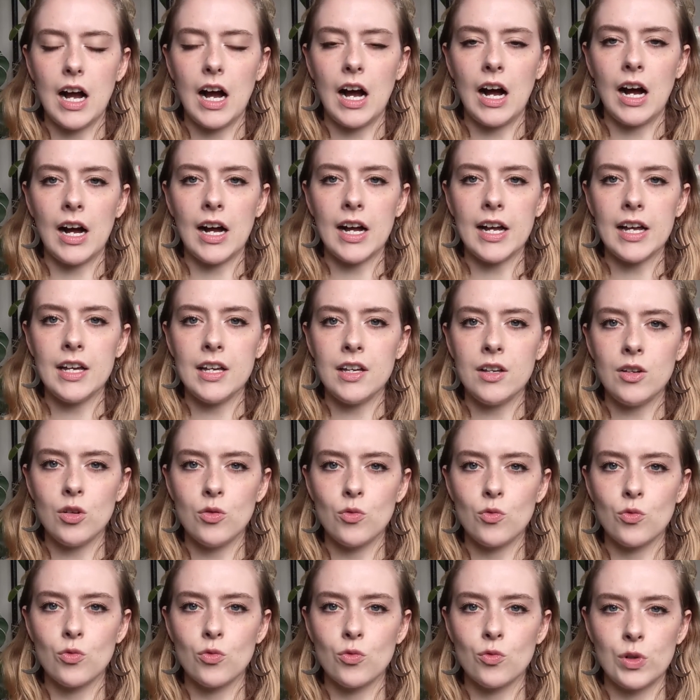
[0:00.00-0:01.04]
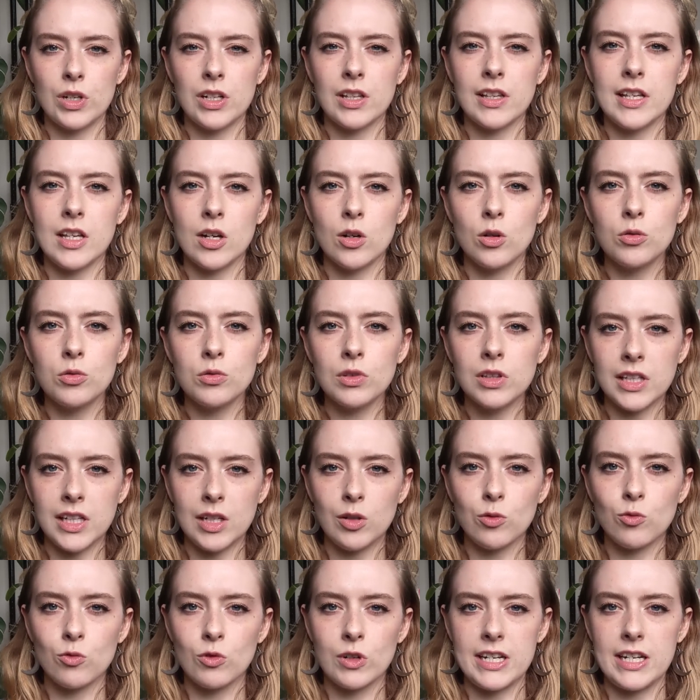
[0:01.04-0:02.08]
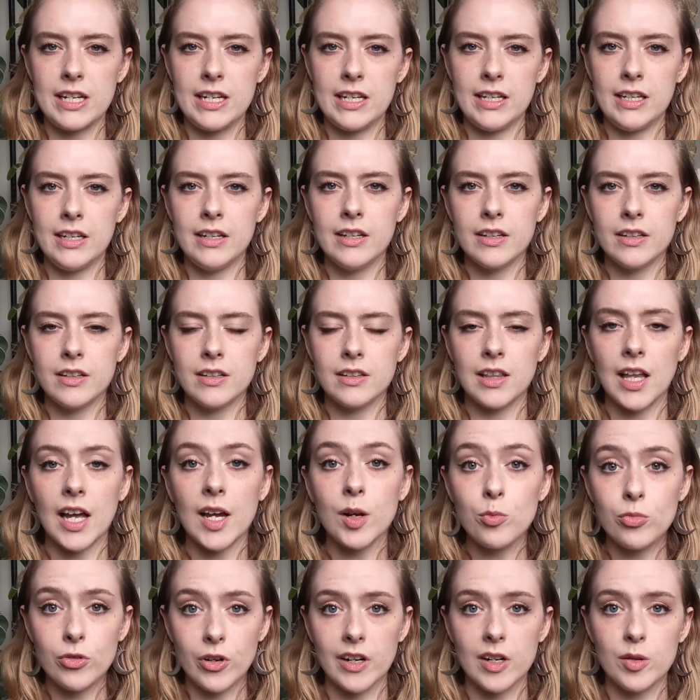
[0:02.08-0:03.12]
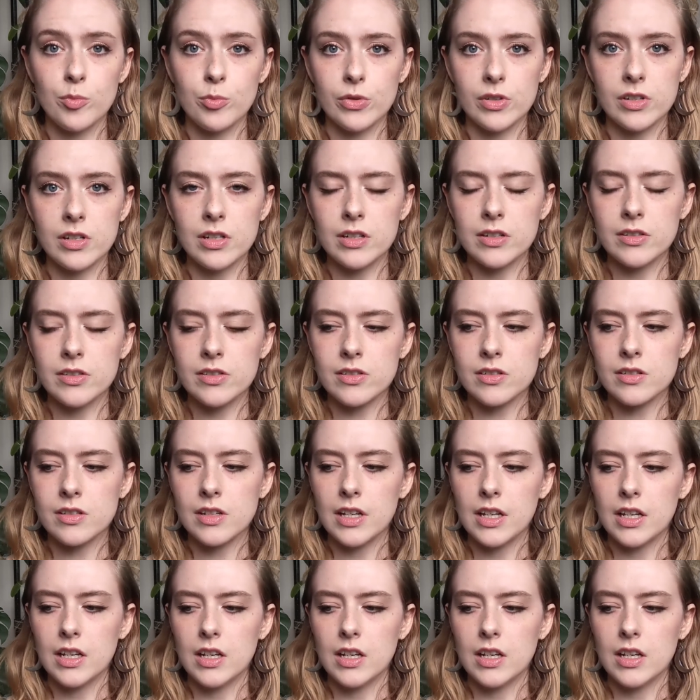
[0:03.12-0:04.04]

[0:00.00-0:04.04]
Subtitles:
I really only read library books.